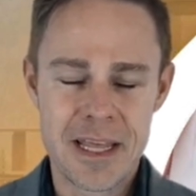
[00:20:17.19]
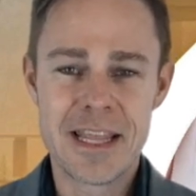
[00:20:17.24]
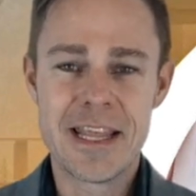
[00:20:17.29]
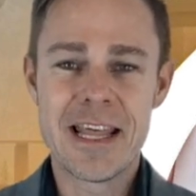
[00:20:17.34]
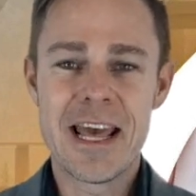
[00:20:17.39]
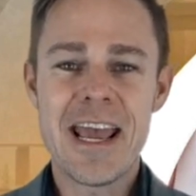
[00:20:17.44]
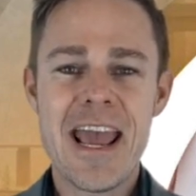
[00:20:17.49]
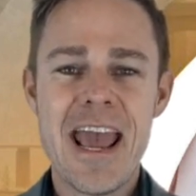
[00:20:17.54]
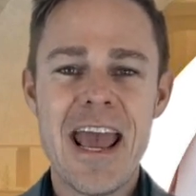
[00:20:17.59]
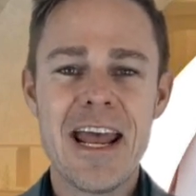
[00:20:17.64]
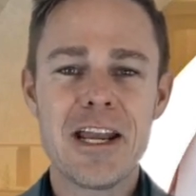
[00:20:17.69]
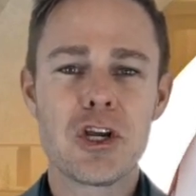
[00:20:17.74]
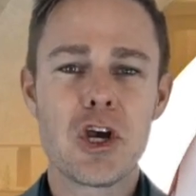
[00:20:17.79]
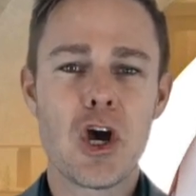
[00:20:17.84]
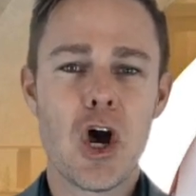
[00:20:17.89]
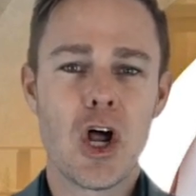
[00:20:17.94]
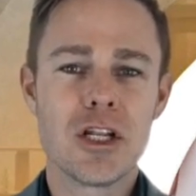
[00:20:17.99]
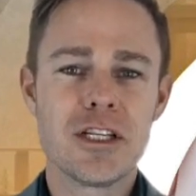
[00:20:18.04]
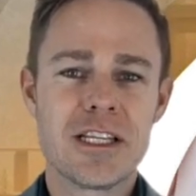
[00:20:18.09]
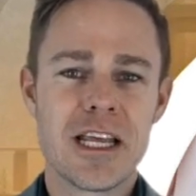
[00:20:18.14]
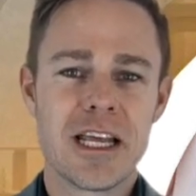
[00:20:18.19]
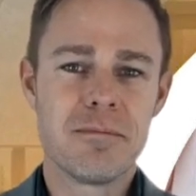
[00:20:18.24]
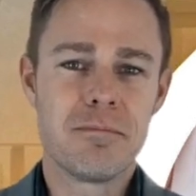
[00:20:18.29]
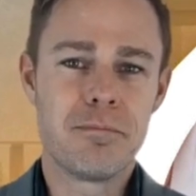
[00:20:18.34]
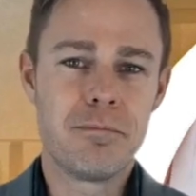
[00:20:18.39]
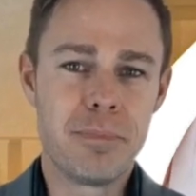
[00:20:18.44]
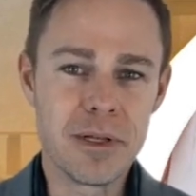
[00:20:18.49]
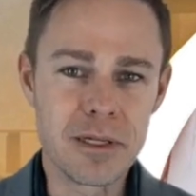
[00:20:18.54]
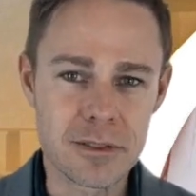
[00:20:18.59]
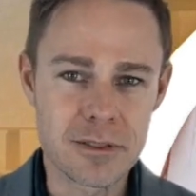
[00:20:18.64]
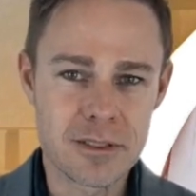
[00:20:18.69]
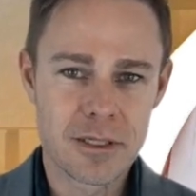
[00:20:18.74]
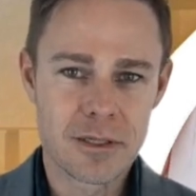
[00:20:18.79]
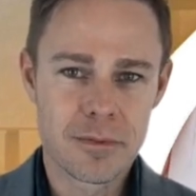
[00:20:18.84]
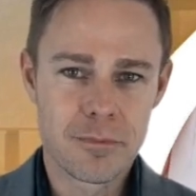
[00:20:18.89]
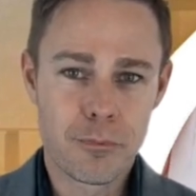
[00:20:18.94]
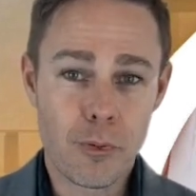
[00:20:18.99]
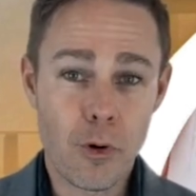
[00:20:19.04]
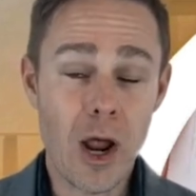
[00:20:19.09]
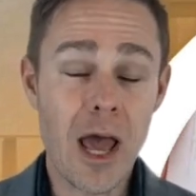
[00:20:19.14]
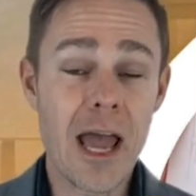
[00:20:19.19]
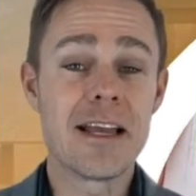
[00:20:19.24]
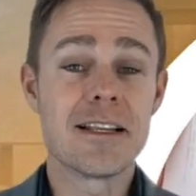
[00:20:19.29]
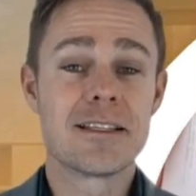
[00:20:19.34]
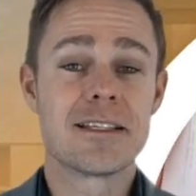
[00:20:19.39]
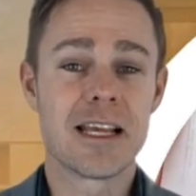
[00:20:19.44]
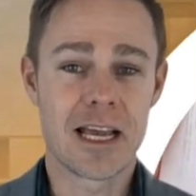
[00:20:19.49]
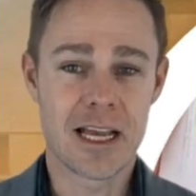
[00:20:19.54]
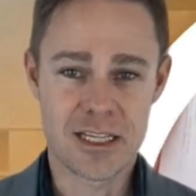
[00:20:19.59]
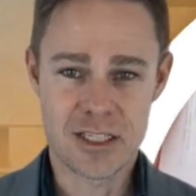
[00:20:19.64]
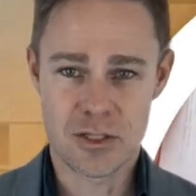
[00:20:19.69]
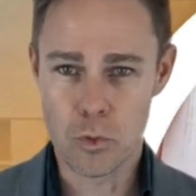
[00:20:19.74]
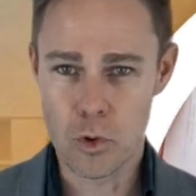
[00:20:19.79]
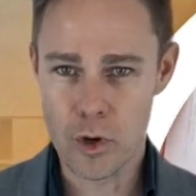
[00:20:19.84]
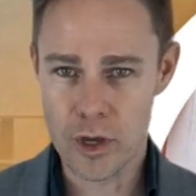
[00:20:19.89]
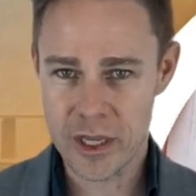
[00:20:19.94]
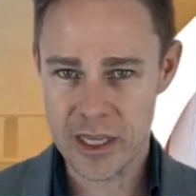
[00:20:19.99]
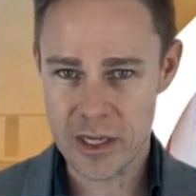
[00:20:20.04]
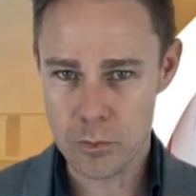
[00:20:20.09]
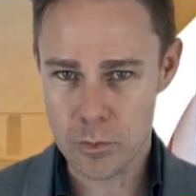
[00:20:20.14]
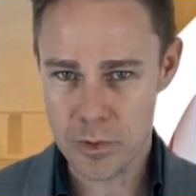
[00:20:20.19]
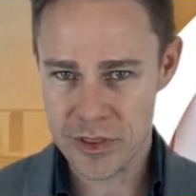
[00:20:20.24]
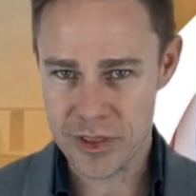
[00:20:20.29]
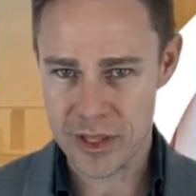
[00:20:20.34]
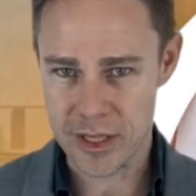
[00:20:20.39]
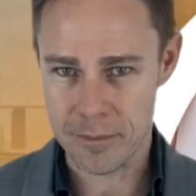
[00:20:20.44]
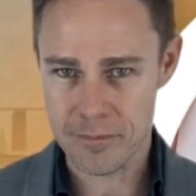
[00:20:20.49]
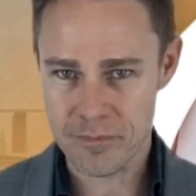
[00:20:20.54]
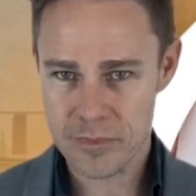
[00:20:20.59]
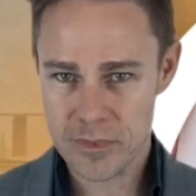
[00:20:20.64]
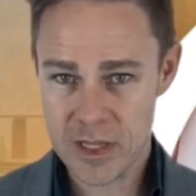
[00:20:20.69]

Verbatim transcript: They had content built prior to us working with them,